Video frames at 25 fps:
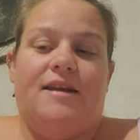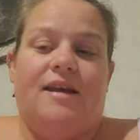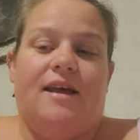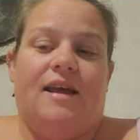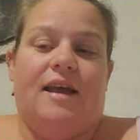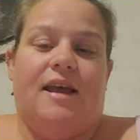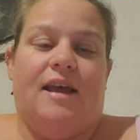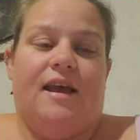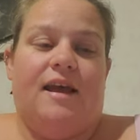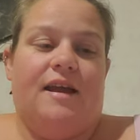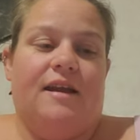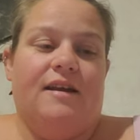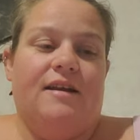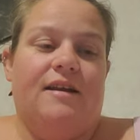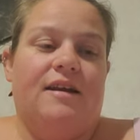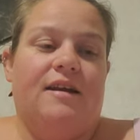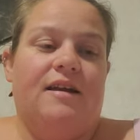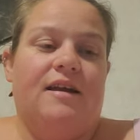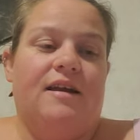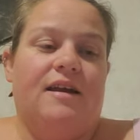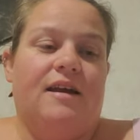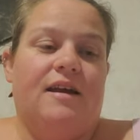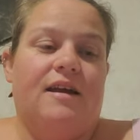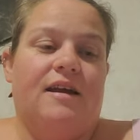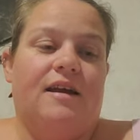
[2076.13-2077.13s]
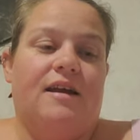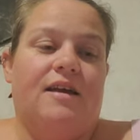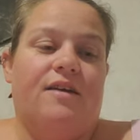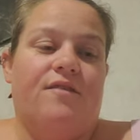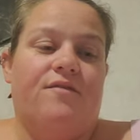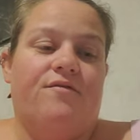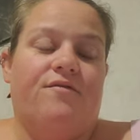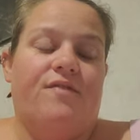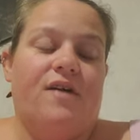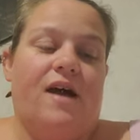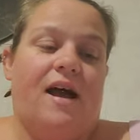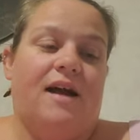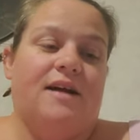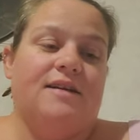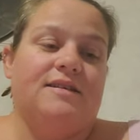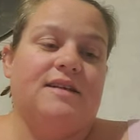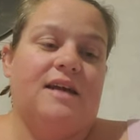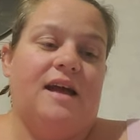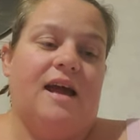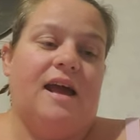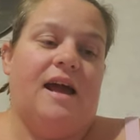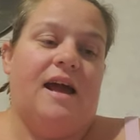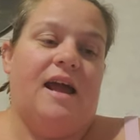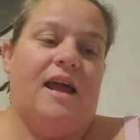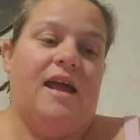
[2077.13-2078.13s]
And in fact,
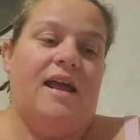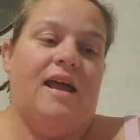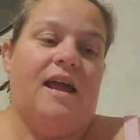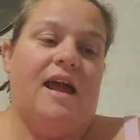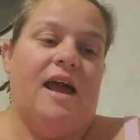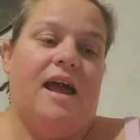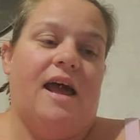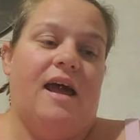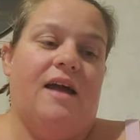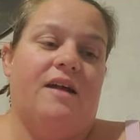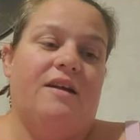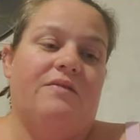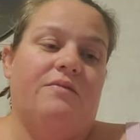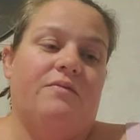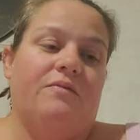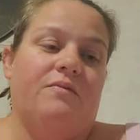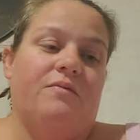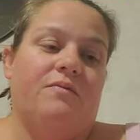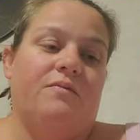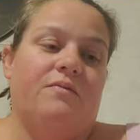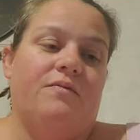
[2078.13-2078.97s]
I had,